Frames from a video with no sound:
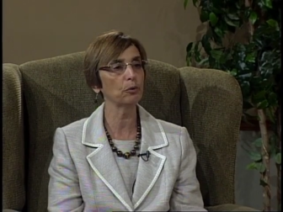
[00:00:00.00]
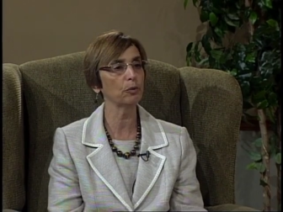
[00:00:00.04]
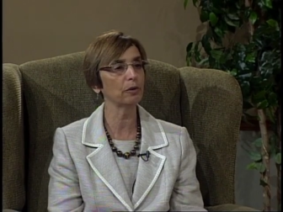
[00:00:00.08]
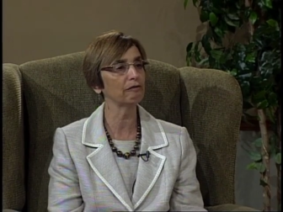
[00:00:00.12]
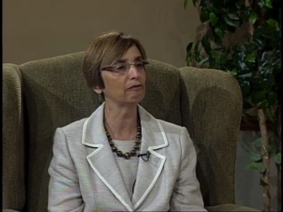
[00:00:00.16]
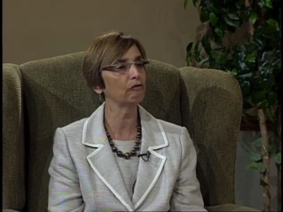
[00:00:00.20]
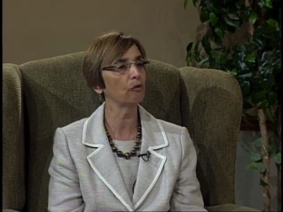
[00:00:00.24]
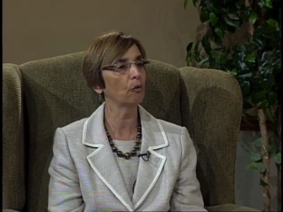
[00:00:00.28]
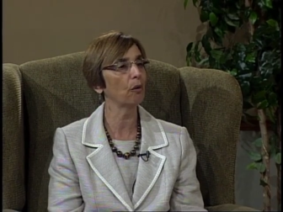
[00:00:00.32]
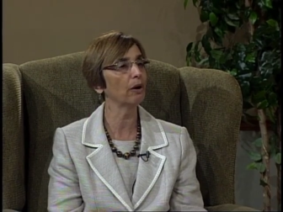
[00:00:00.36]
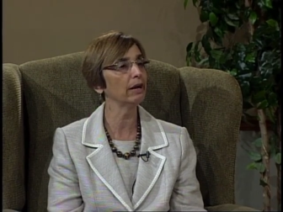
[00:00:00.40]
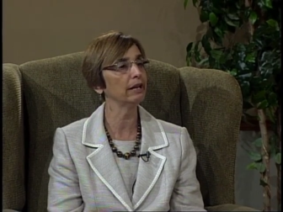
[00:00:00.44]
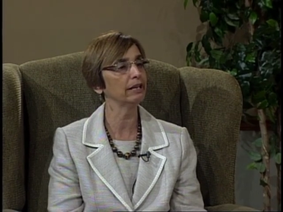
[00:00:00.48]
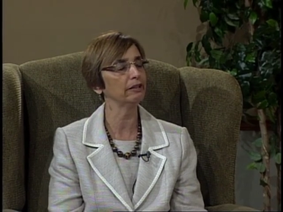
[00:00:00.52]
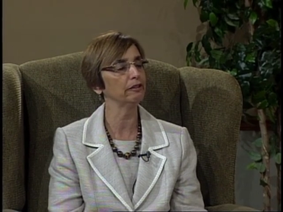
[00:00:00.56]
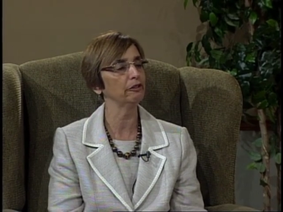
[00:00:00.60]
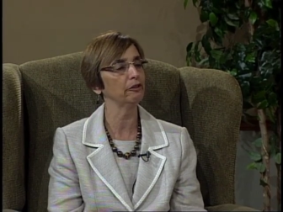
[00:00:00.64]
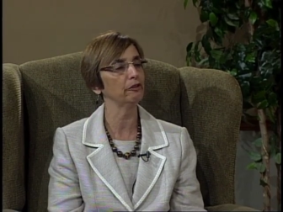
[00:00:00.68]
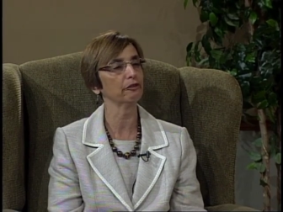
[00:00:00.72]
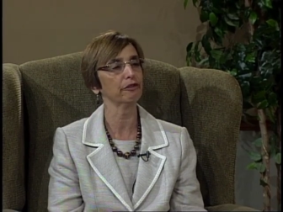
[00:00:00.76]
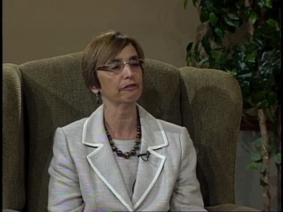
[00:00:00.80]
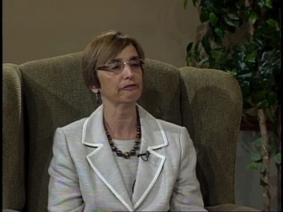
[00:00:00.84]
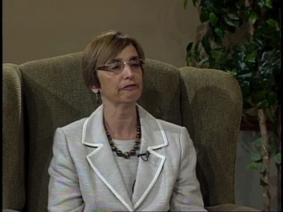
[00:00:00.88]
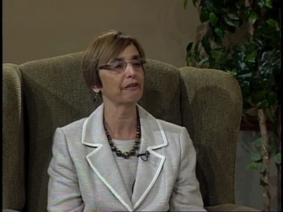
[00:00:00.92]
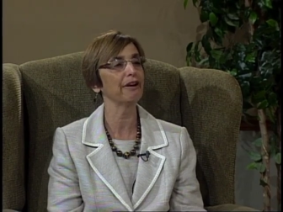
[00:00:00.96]
to avoid.
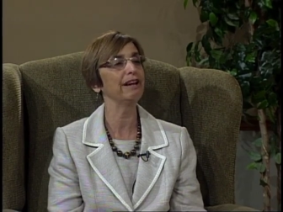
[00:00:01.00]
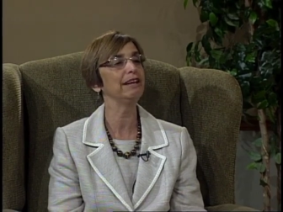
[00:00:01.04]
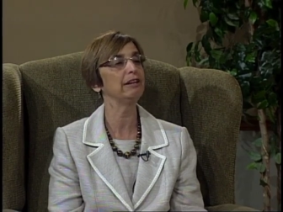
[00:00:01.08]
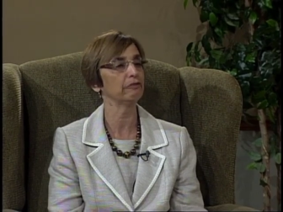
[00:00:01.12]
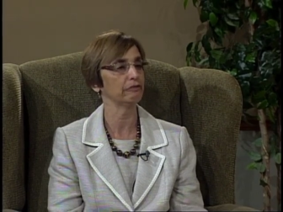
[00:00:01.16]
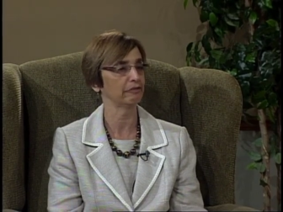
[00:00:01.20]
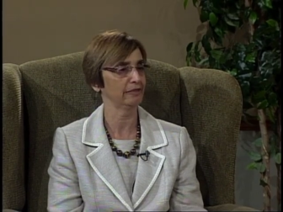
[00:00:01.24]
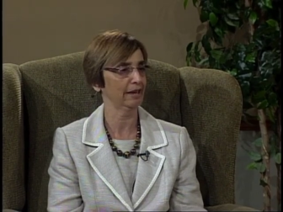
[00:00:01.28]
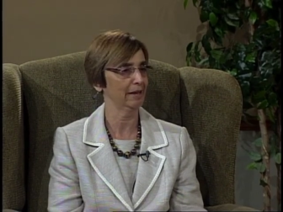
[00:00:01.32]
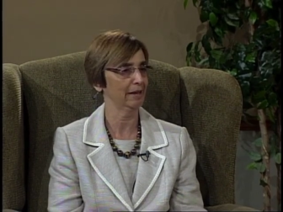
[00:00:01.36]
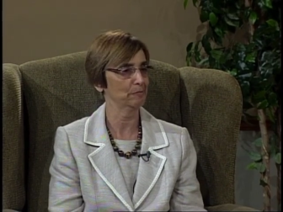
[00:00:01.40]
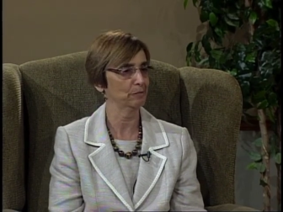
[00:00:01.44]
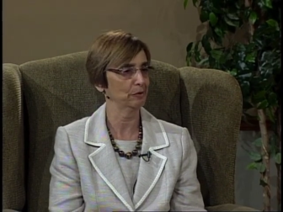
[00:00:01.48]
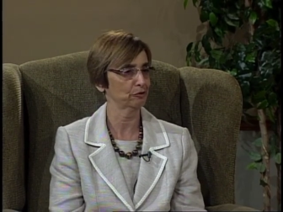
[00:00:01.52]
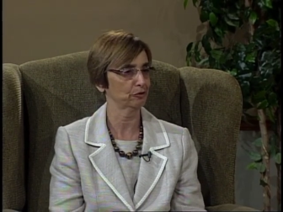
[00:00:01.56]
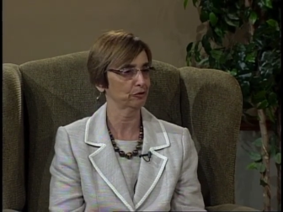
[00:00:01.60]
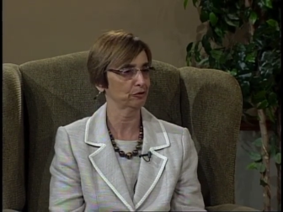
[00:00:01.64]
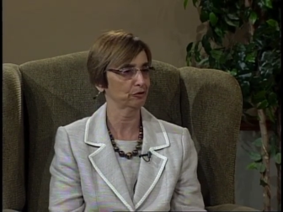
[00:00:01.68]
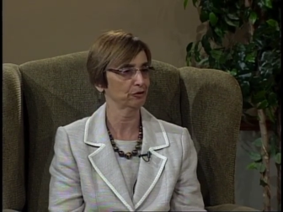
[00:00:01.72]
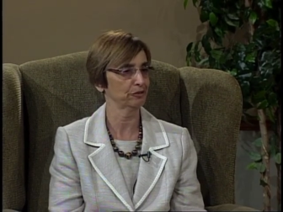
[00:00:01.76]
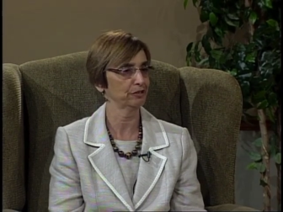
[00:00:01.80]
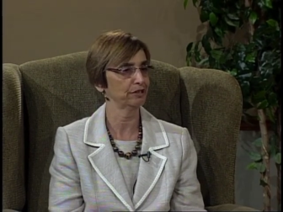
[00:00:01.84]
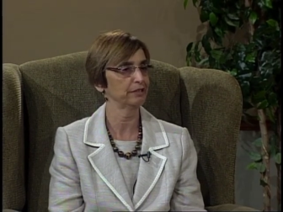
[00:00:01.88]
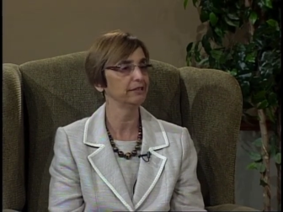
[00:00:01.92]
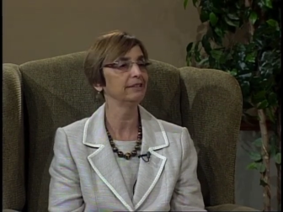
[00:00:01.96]
They're afraid of
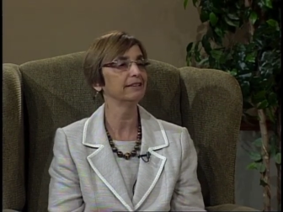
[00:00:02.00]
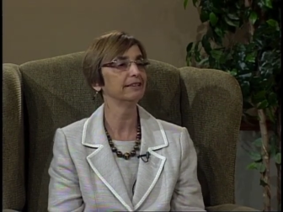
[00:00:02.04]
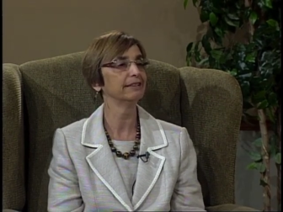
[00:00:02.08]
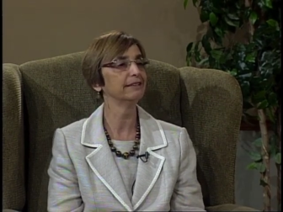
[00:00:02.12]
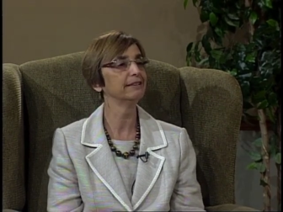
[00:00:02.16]
chemistry.